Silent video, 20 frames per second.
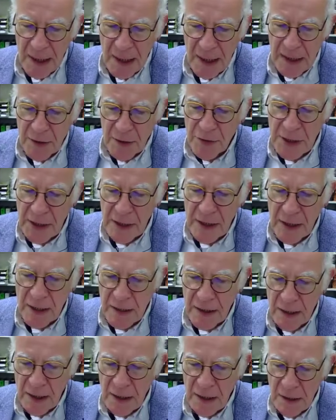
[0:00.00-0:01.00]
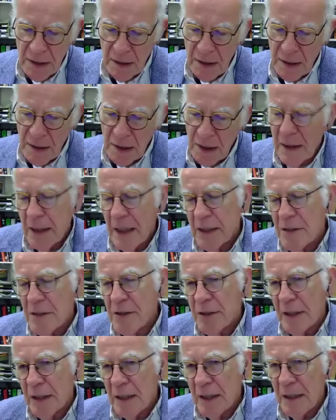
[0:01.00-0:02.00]
And you see that in
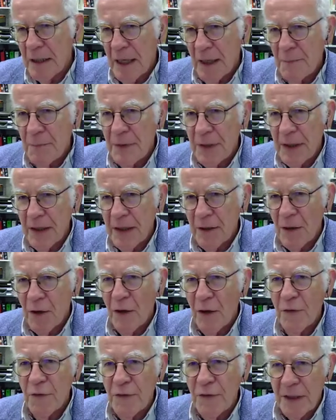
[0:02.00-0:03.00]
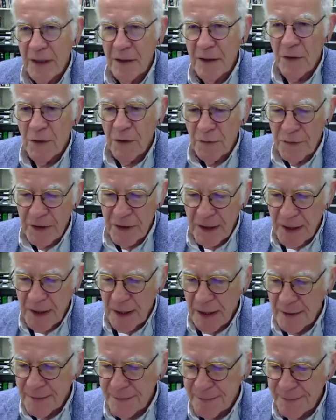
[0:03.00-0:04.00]
history happening over and over
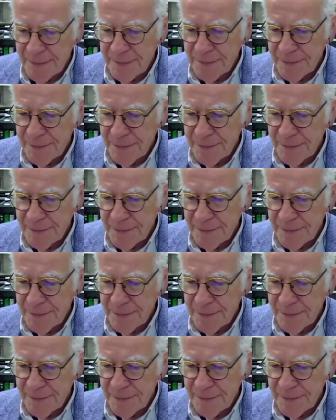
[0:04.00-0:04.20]
again.